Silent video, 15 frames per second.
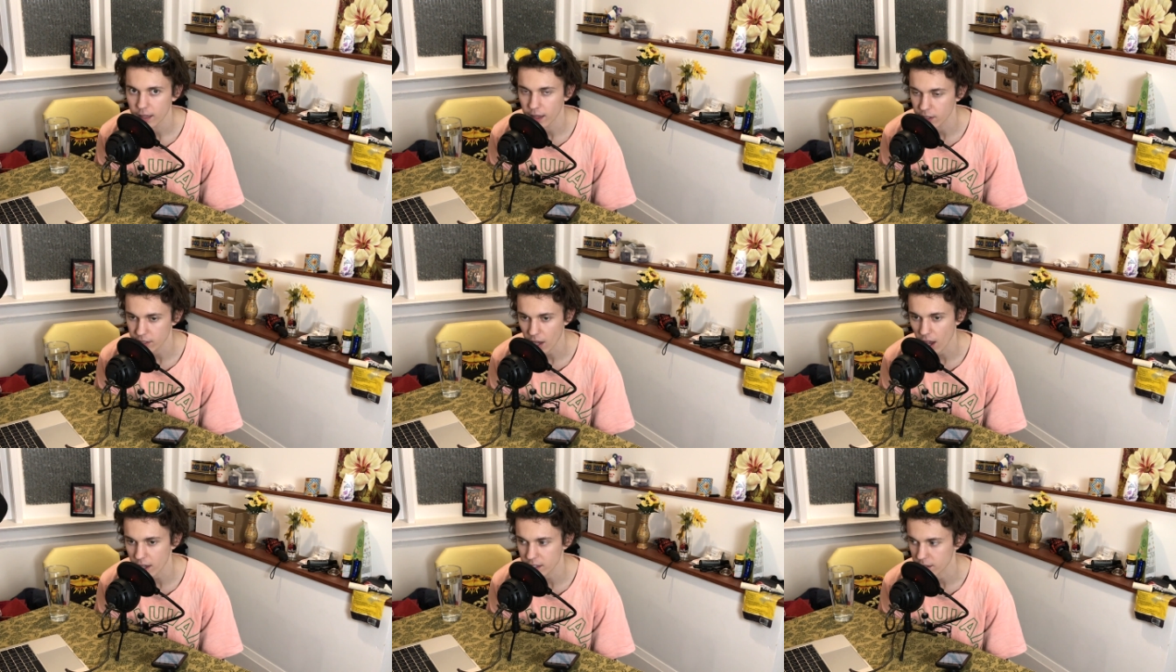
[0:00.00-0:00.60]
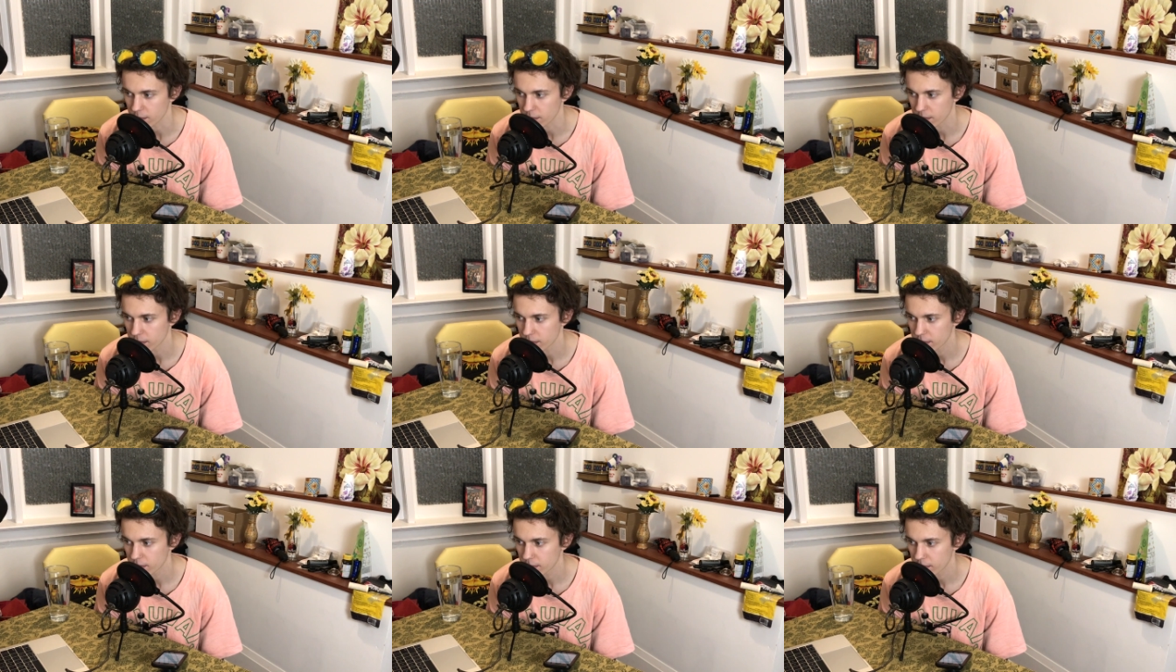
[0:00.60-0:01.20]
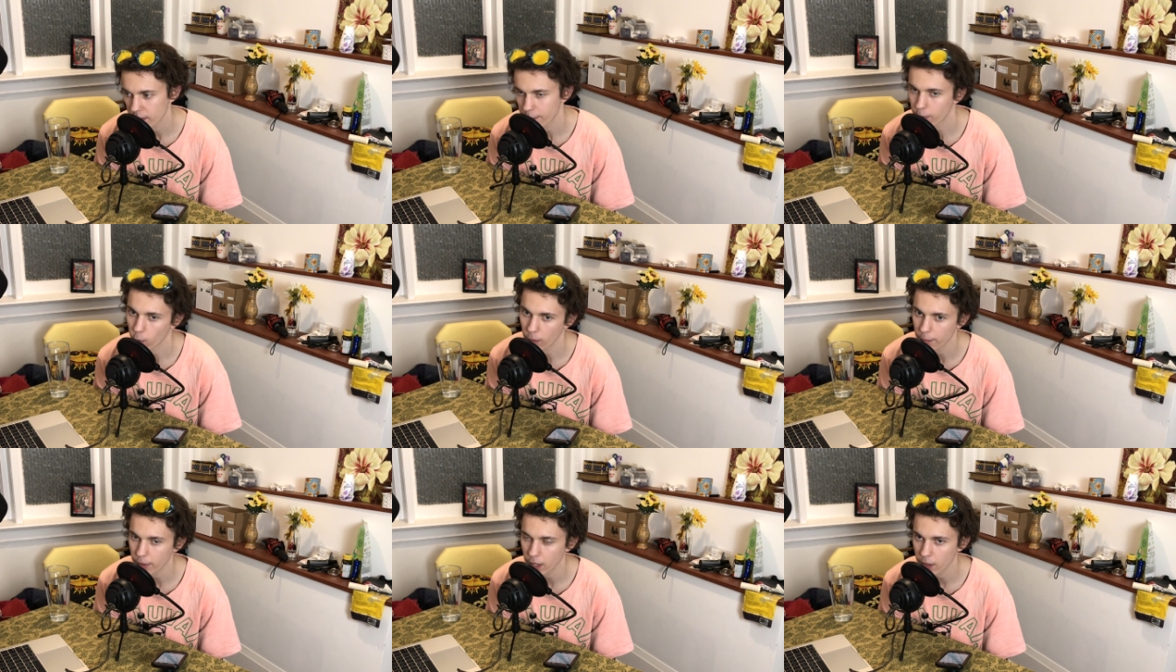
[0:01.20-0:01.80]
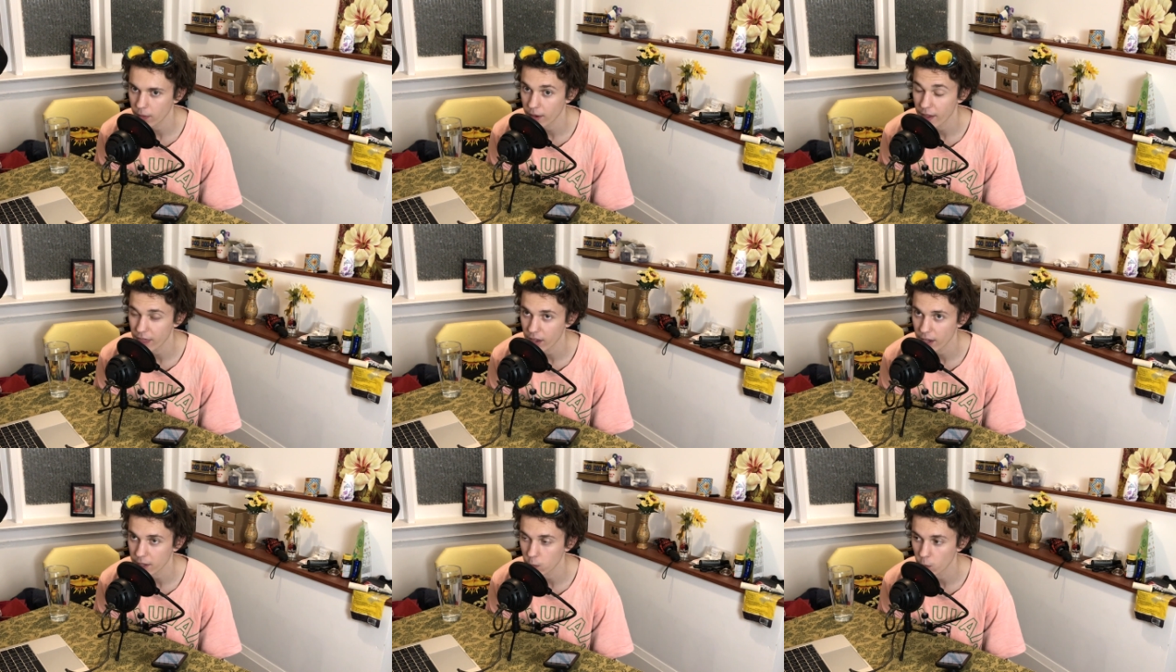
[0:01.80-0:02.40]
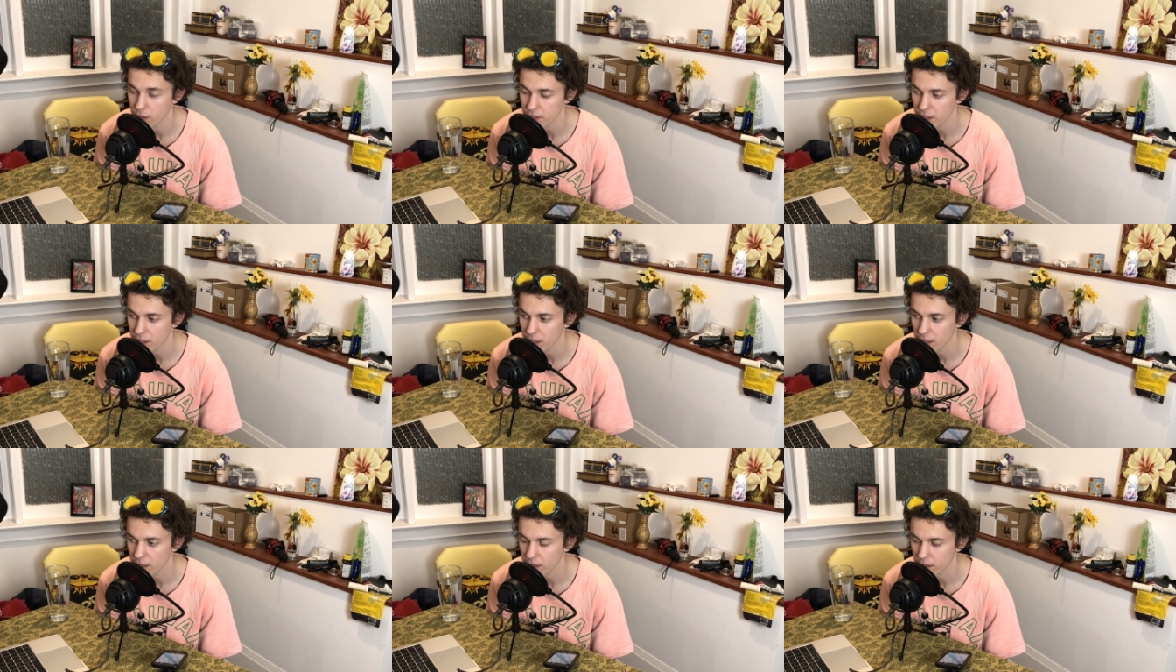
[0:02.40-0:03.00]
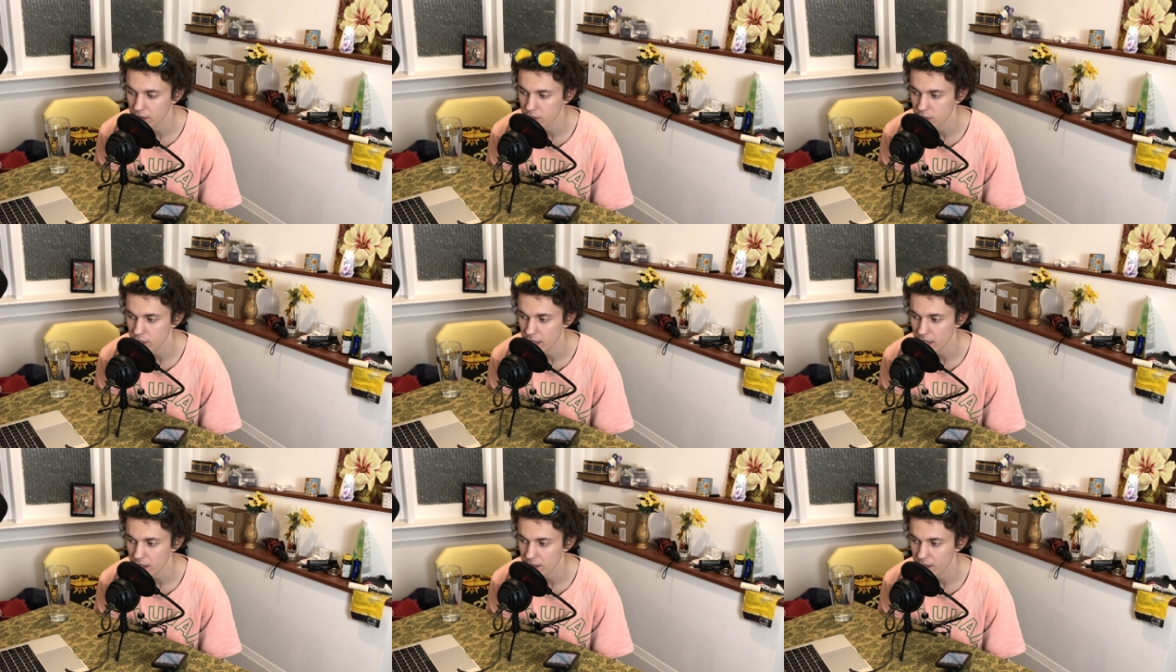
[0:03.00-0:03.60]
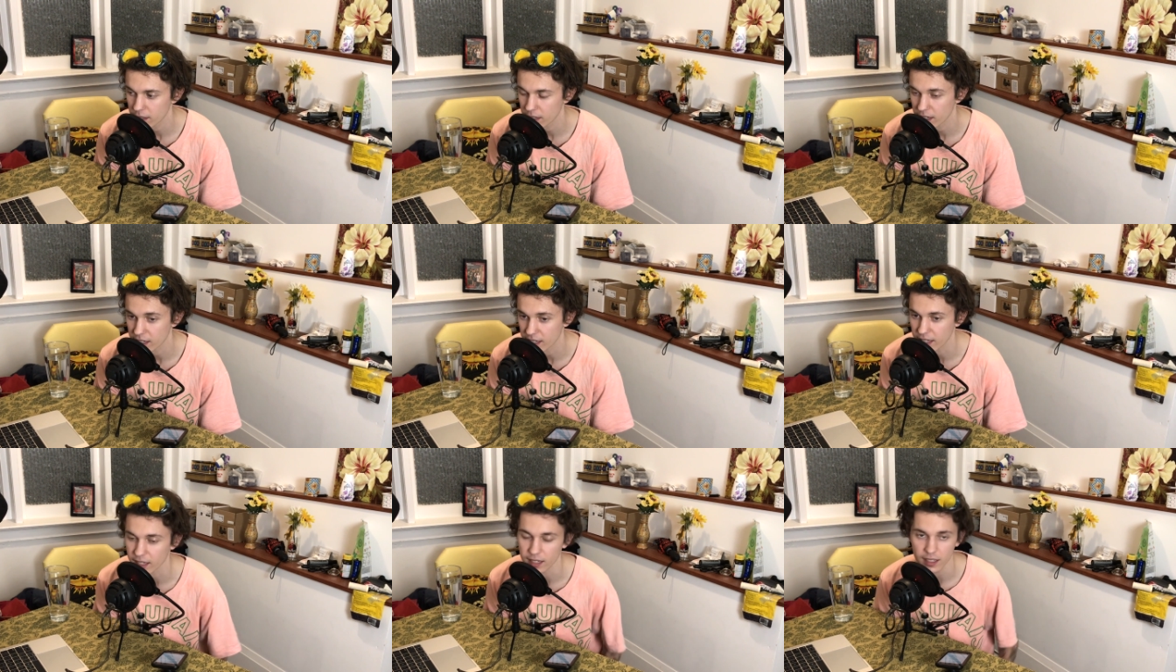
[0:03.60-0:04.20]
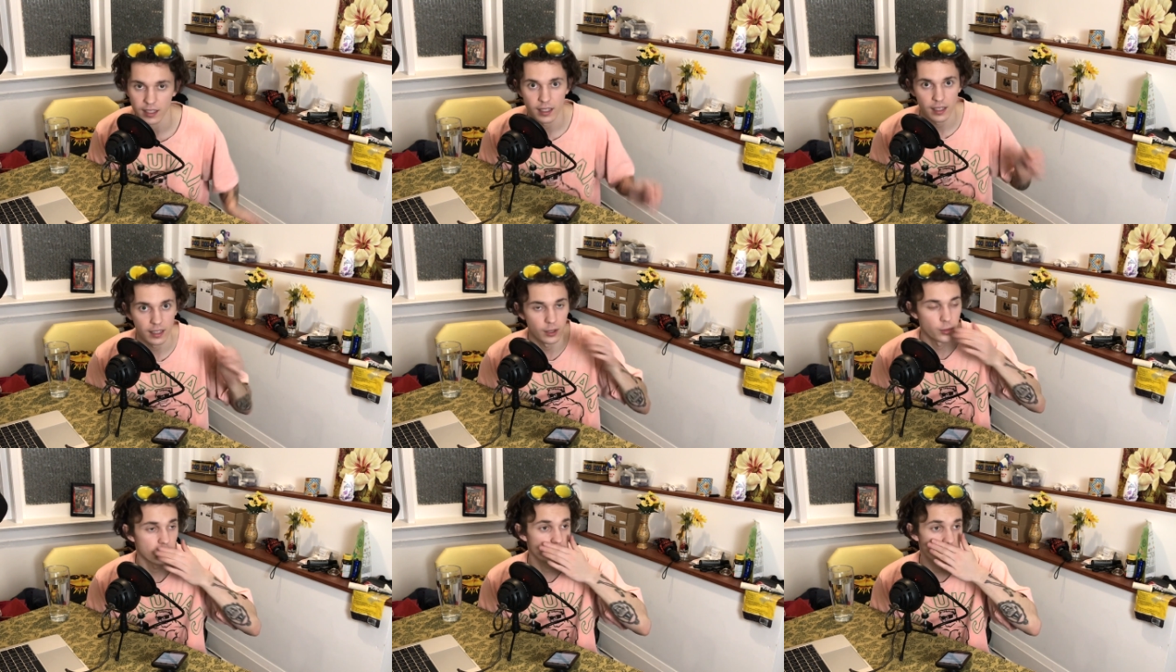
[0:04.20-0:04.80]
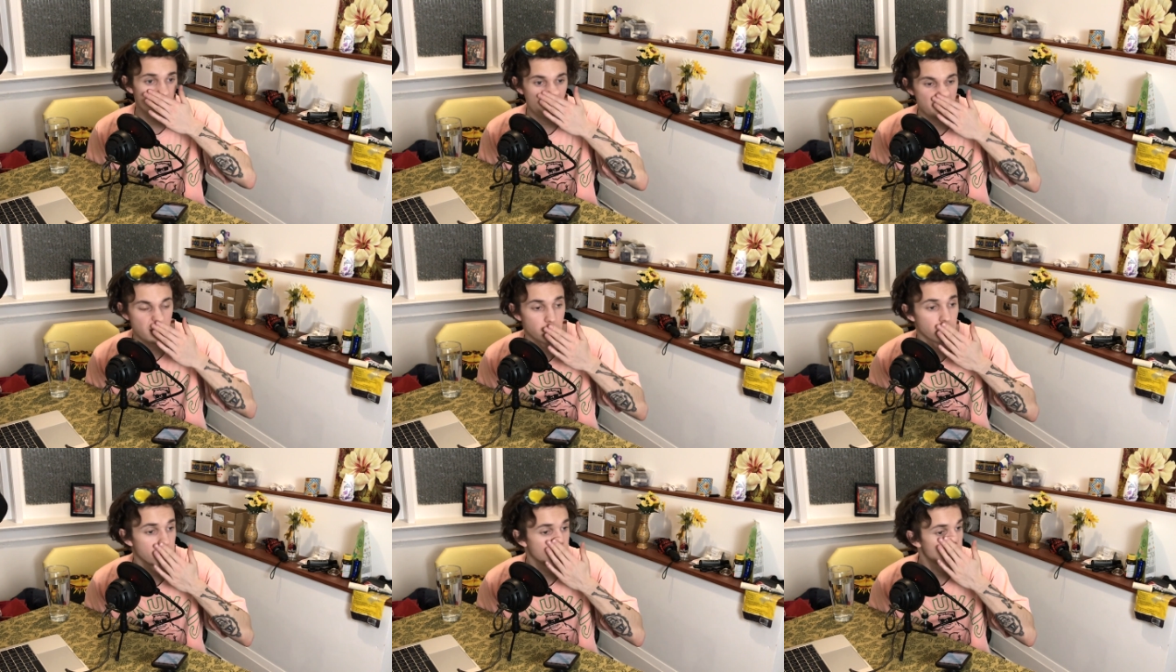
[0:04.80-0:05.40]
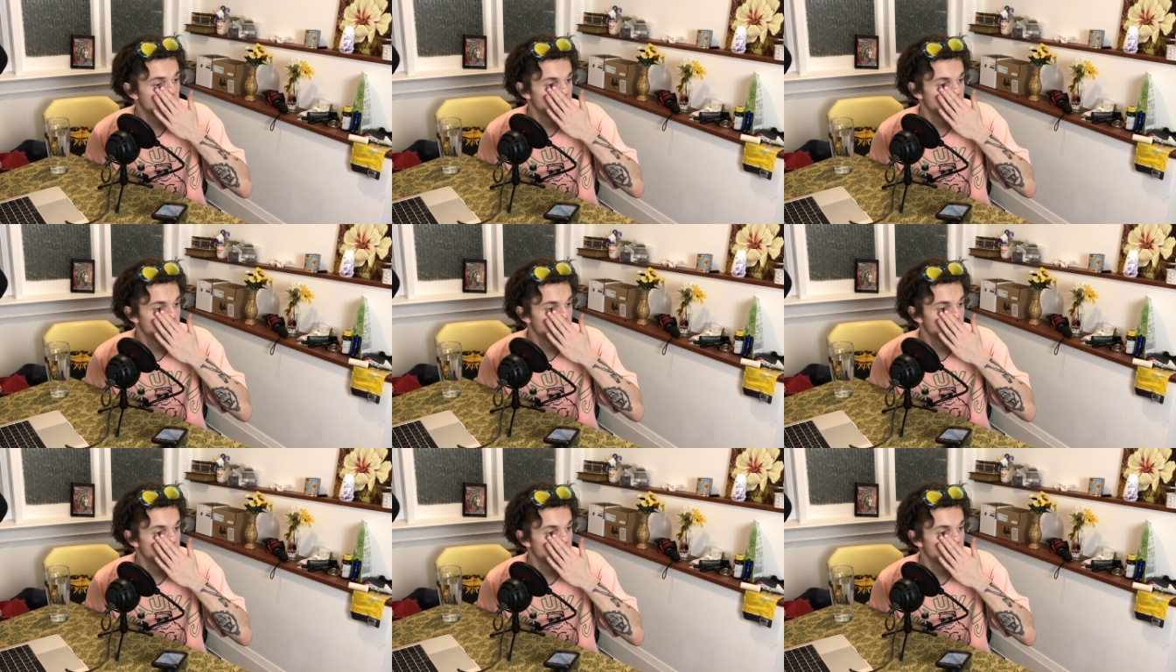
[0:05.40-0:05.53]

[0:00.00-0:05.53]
That was awesome. That one part where I thought he wasn't going to shit, and he did. It was awesome.